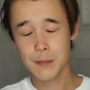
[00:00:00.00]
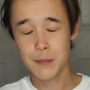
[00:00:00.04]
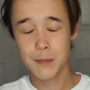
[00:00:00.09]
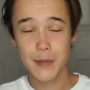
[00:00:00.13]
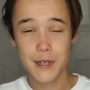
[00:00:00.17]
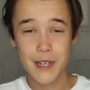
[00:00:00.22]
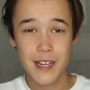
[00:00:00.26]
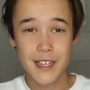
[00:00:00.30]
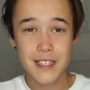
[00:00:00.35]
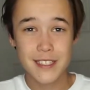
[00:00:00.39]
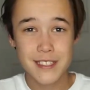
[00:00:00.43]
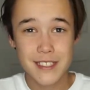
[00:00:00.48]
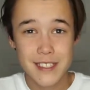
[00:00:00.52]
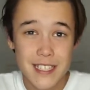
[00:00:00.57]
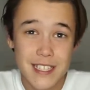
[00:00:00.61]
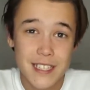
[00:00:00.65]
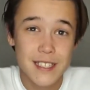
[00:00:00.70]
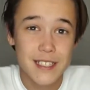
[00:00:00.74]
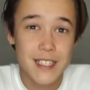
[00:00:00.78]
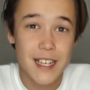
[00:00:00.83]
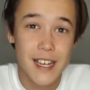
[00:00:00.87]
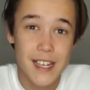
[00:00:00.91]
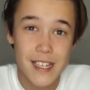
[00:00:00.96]
Because
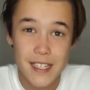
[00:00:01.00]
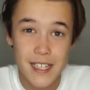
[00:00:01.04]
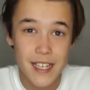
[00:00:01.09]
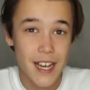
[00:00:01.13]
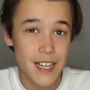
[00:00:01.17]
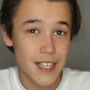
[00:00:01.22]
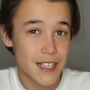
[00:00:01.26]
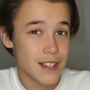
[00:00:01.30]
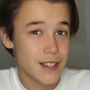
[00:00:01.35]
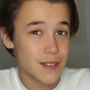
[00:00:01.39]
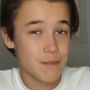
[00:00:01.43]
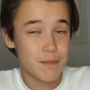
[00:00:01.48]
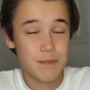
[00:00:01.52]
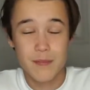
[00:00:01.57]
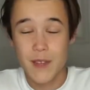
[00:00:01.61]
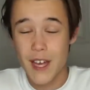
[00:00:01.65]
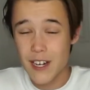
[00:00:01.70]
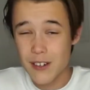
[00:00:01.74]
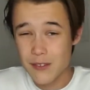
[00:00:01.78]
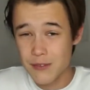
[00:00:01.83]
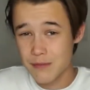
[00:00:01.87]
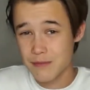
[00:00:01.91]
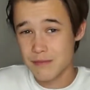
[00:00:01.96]
it, I, I,
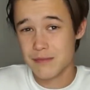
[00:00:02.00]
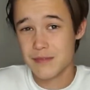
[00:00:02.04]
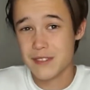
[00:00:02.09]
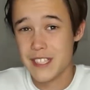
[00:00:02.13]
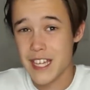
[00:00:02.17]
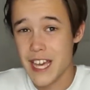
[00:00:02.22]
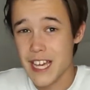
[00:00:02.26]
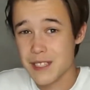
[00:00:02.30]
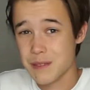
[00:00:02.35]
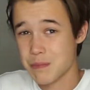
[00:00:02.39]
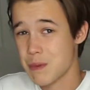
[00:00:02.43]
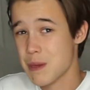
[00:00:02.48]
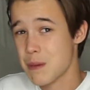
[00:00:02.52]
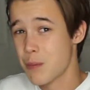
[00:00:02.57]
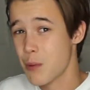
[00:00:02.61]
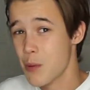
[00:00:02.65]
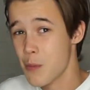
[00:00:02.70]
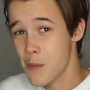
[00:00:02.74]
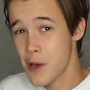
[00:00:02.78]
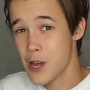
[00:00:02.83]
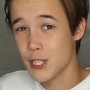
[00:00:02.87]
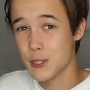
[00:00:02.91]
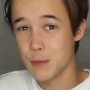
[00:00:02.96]
I don't text
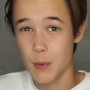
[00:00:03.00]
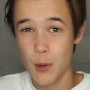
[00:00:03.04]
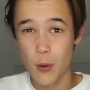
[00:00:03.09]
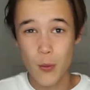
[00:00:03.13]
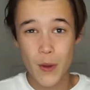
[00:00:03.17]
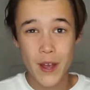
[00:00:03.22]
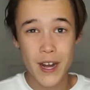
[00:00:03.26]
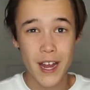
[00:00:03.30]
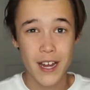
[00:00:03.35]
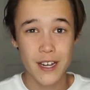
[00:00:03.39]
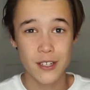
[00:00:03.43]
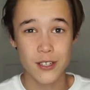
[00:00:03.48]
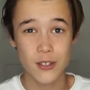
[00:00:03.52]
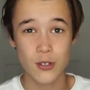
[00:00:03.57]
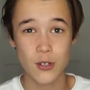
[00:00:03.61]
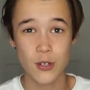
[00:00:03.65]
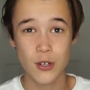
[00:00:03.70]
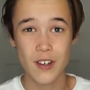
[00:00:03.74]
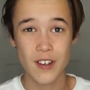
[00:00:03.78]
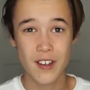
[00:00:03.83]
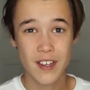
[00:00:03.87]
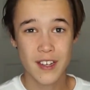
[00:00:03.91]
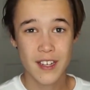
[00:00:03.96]
people much, but when I
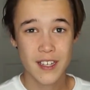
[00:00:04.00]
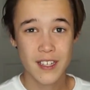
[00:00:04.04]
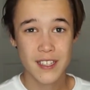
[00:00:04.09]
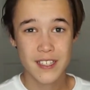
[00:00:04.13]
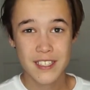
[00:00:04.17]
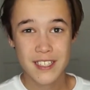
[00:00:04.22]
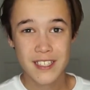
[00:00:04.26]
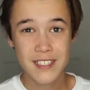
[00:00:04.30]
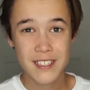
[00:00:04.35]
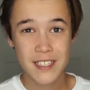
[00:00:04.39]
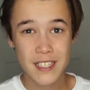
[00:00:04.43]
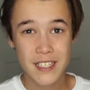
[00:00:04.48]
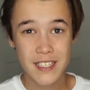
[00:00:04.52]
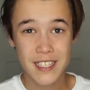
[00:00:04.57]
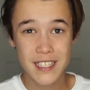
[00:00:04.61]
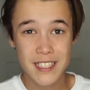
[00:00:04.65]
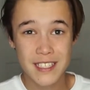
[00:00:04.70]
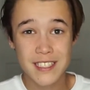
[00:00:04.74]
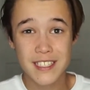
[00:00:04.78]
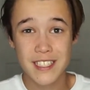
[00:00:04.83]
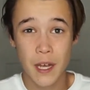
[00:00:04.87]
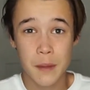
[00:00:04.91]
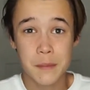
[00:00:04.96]
do,
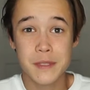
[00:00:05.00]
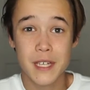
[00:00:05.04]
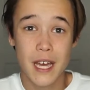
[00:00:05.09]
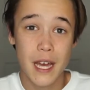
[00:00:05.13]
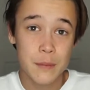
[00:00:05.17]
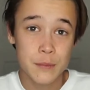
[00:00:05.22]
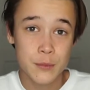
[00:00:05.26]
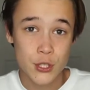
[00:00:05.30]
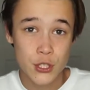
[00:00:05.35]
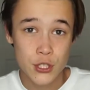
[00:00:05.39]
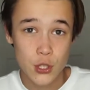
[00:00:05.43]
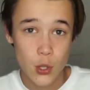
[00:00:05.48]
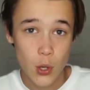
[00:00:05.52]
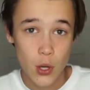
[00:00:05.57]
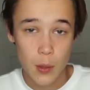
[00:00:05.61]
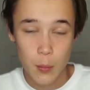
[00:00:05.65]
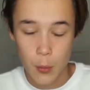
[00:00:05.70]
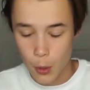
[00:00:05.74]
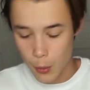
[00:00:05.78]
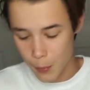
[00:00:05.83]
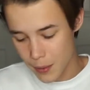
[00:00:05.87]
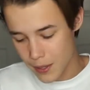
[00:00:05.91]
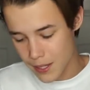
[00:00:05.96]
it's sometimes
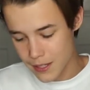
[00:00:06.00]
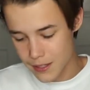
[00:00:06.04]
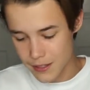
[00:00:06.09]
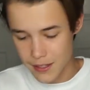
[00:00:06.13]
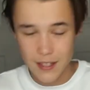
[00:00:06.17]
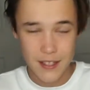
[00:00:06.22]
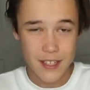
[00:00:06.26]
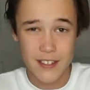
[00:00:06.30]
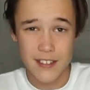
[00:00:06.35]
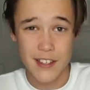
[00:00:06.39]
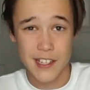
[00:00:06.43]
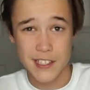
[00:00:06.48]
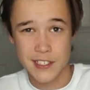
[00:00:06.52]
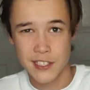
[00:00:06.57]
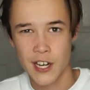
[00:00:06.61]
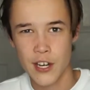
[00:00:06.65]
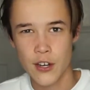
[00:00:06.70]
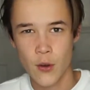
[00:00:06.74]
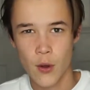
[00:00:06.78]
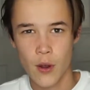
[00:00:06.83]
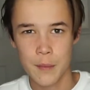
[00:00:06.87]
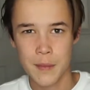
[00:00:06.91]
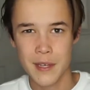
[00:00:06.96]
enjoyable, but it doesn't
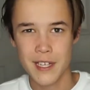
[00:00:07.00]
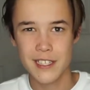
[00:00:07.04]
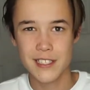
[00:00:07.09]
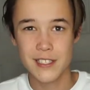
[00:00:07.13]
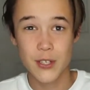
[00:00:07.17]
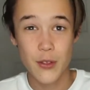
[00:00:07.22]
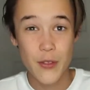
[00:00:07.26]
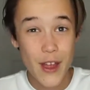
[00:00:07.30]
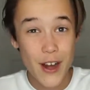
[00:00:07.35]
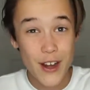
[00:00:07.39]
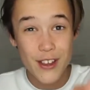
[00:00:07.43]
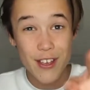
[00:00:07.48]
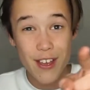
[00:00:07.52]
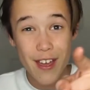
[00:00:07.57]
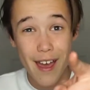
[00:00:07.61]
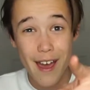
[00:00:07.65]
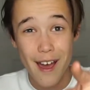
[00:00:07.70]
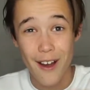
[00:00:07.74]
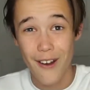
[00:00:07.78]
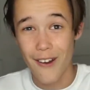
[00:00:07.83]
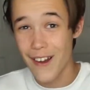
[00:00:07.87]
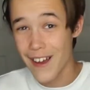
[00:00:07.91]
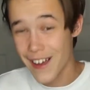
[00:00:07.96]
annoy me. So there you
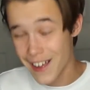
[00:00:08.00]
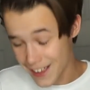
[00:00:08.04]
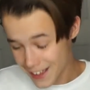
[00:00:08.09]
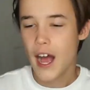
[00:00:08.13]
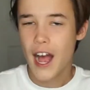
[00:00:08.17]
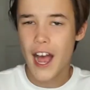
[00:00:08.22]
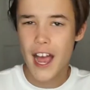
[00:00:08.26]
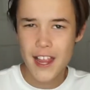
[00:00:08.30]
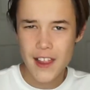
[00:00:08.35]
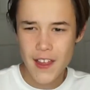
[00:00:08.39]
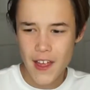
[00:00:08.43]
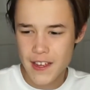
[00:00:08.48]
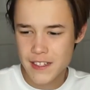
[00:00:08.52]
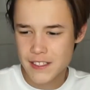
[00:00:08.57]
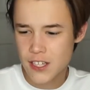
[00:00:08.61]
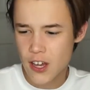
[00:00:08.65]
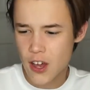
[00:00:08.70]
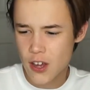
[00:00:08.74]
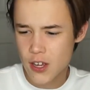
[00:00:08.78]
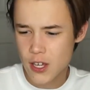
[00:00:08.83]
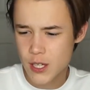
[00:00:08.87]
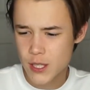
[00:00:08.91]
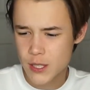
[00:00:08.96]
go. I like
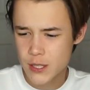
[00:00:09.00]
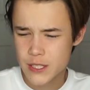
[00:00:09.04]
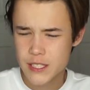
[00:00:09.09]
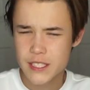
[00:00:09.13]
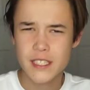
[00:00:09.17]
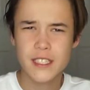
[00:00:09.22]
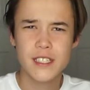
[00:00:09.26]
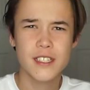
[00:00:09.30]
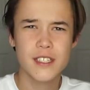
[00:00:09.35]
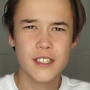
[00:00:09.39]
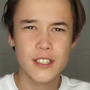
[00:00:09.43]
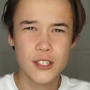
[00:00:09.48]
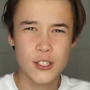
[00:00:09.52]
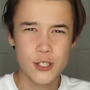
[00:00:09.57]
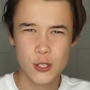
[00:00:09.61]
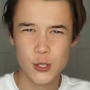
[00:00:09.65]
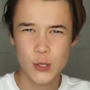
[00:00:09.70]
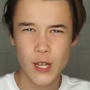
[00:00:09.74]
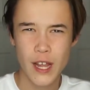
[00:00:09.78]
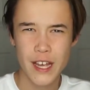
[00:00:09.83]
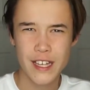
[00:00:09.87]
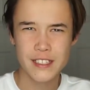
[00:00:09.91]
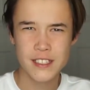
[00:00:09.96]
tacos. Do
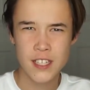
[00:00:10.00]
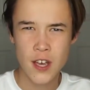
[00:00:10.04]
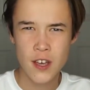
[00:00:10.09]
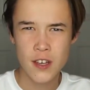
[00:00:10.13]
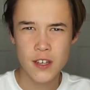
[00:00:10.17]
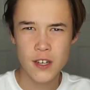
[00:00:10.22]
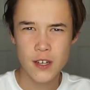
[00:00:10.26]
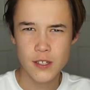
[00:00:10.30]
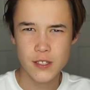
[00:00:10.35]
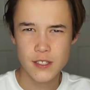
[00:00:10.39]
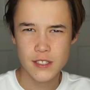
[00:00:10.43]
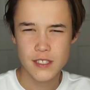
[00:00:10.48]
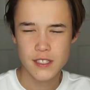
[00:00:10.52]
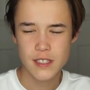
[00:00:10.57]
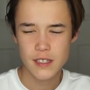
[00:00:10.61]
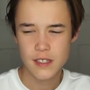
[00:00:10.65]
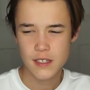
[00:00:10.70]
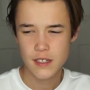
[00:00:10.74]
you like tacos?